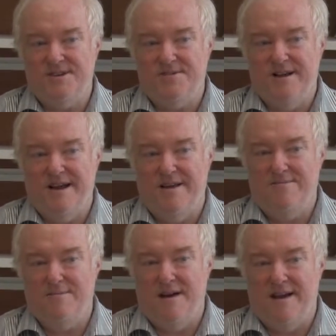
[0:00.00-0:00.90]
than
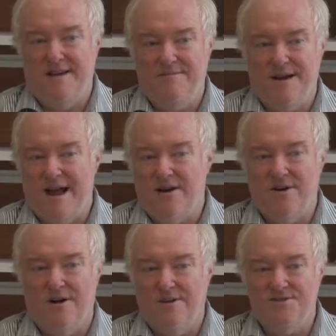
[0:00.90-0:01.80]
around my
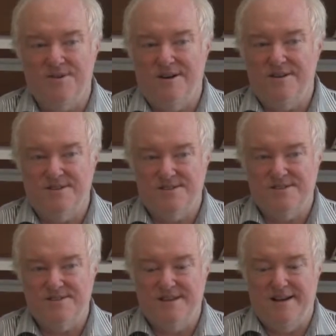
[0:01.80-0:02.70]
alcohol and drug
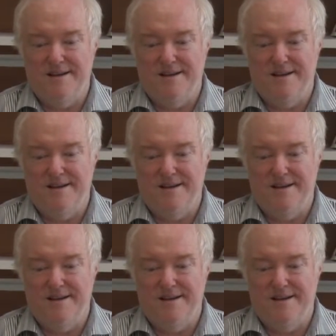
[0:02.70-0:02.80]
use.